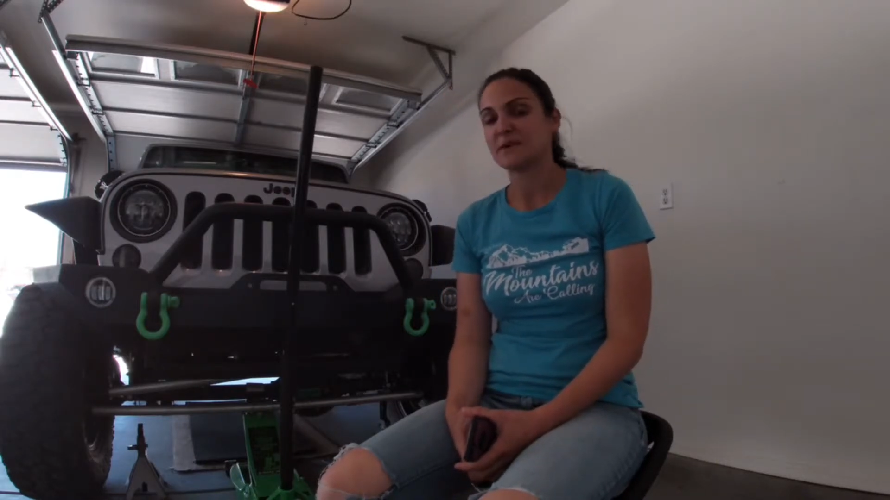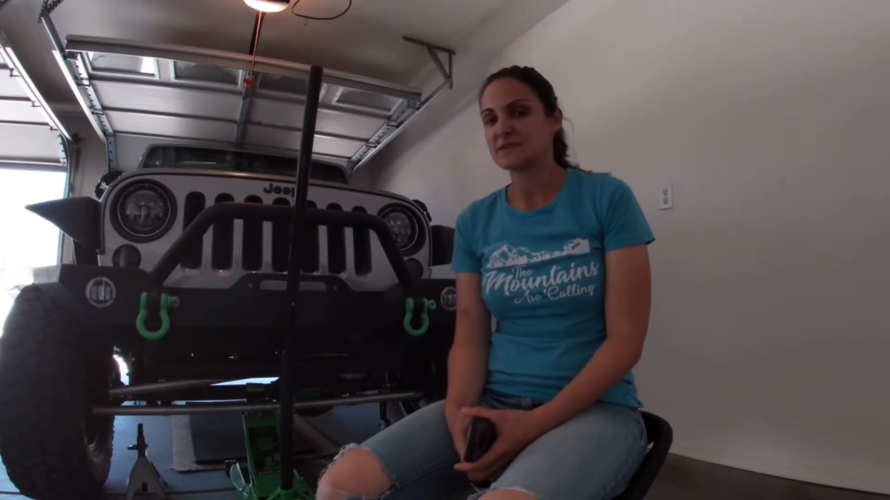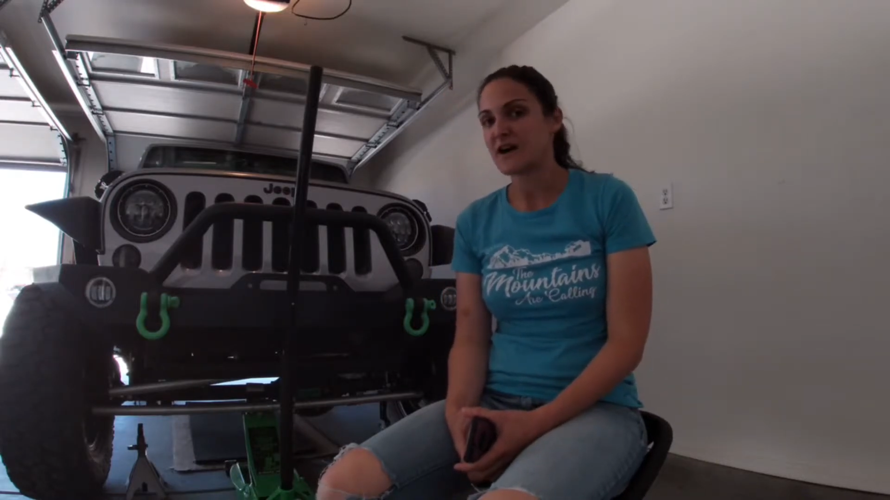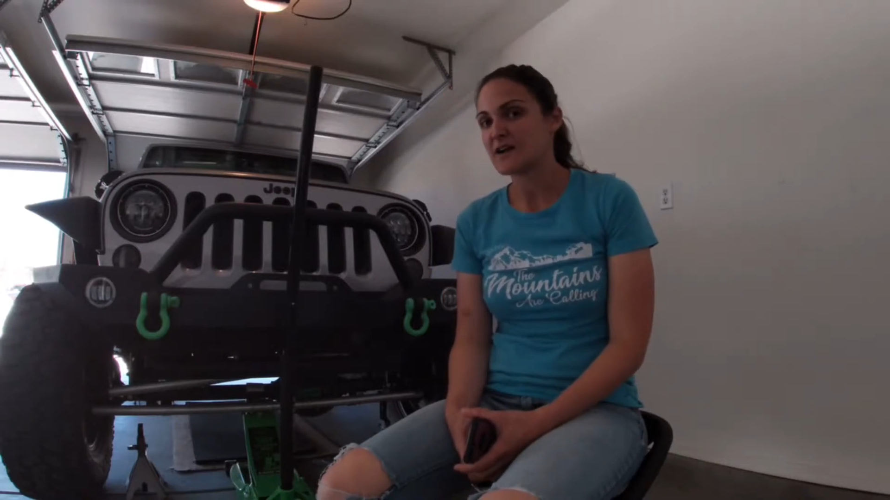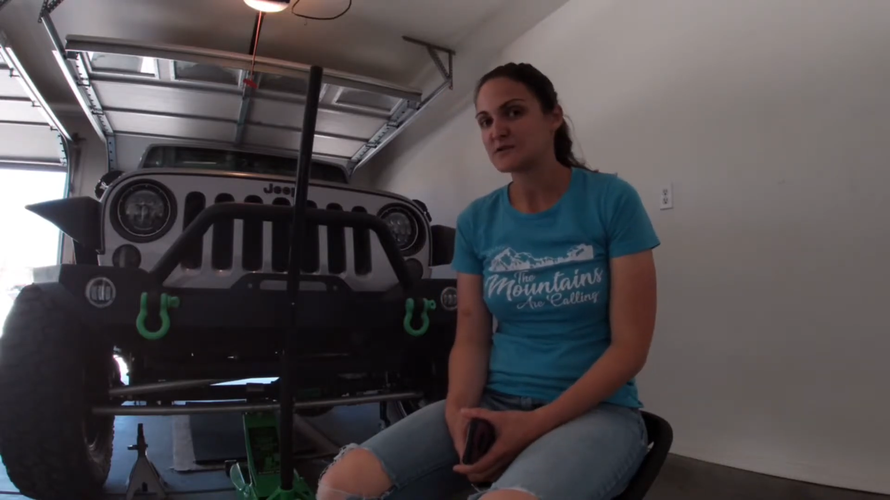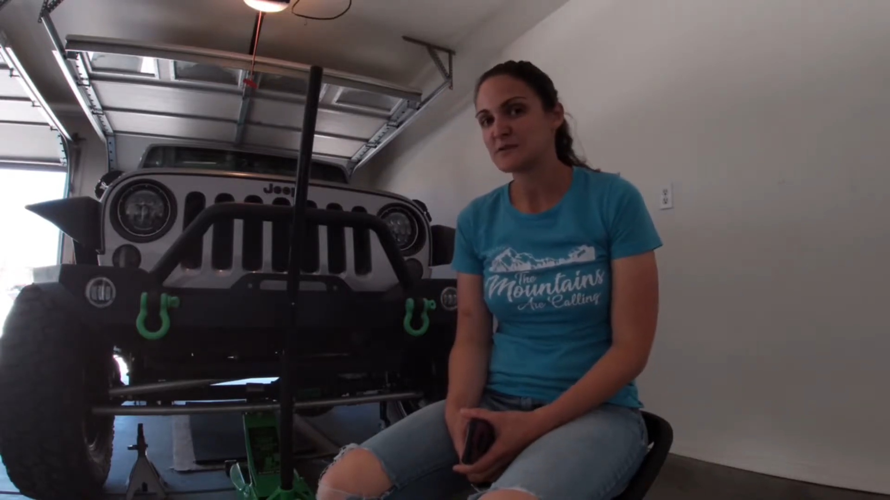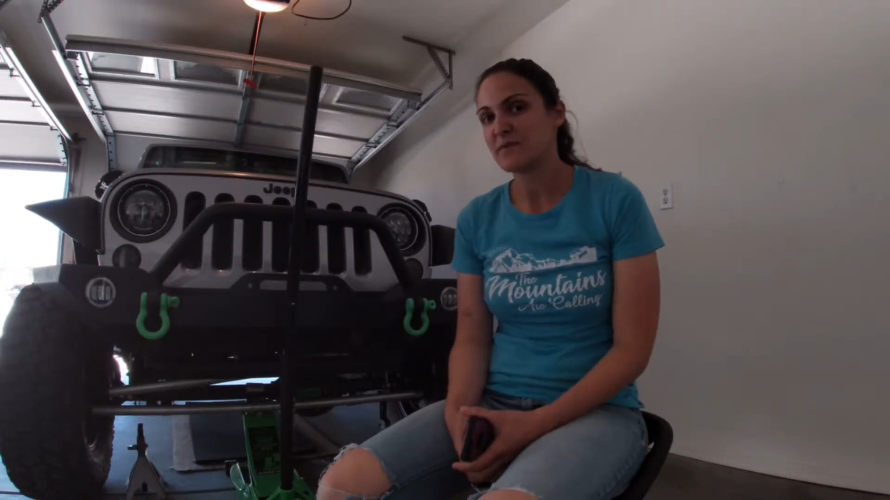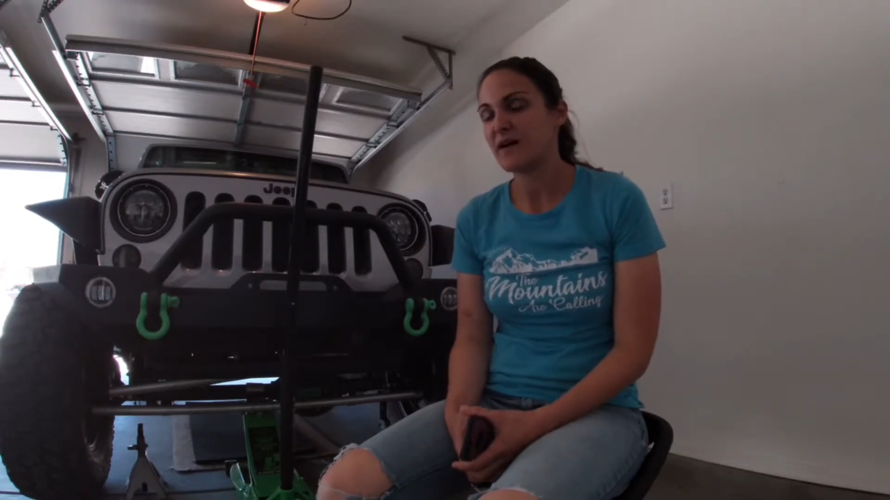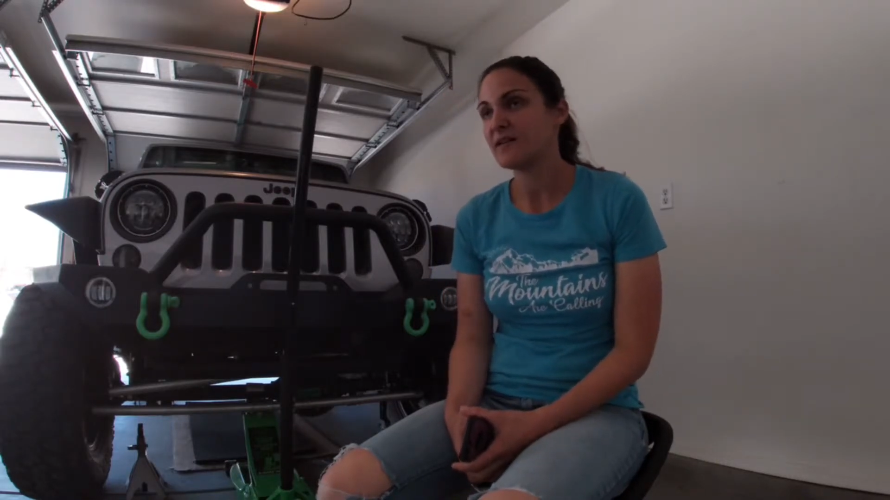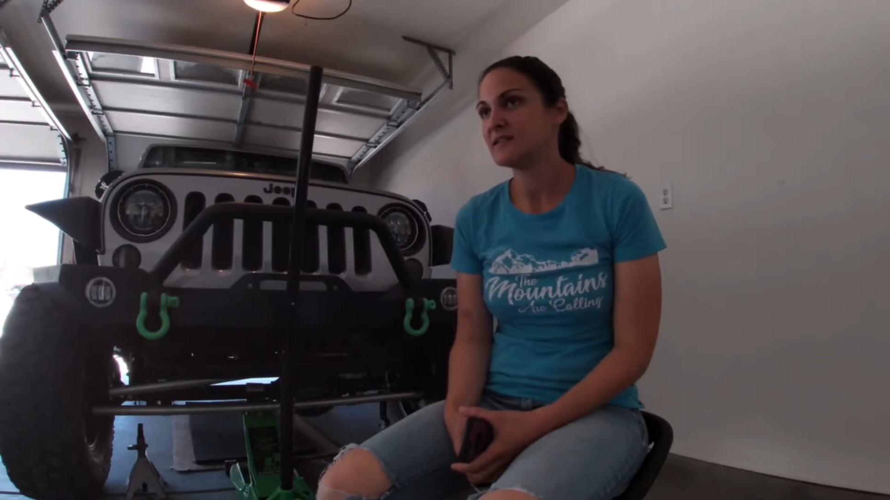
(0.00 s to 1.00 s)
my tires
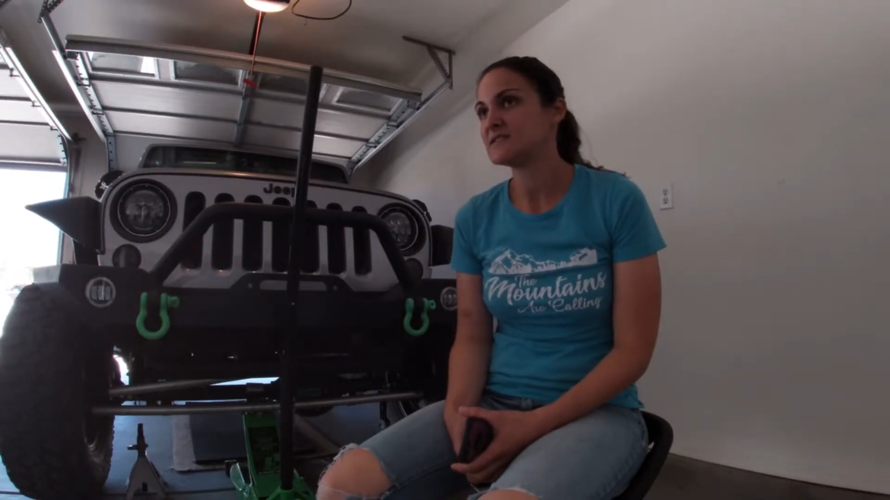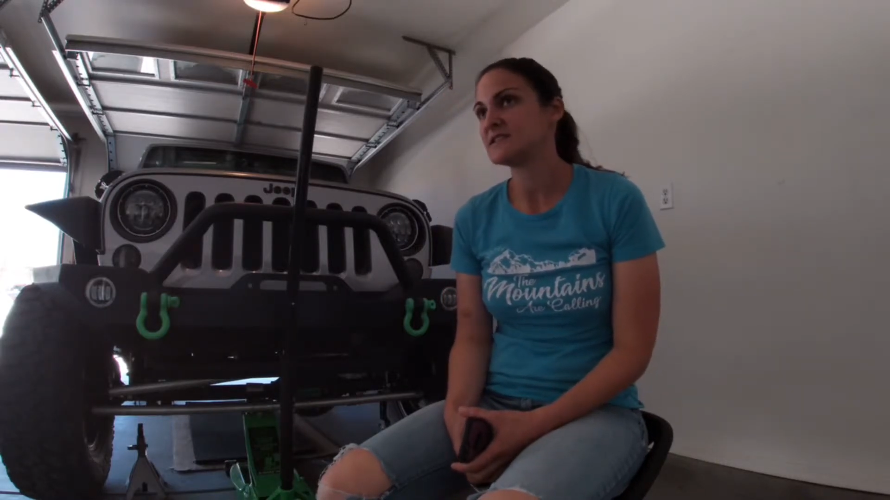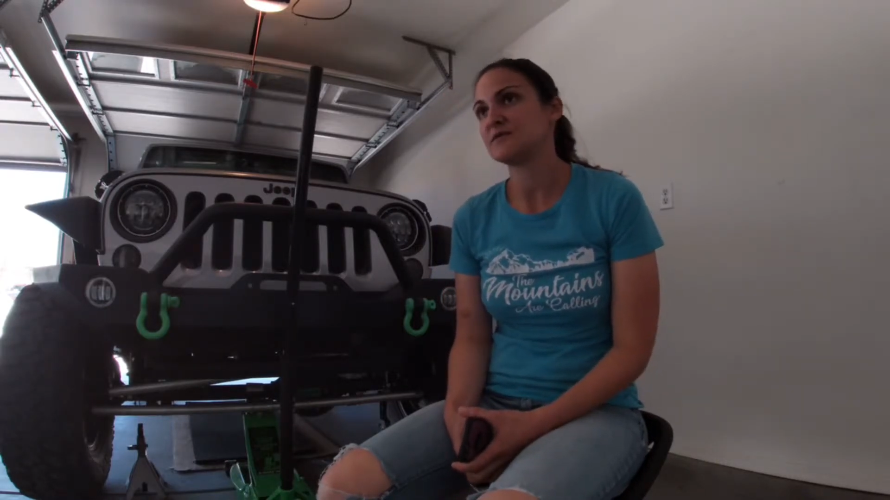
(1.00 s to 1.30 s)
rebalanced,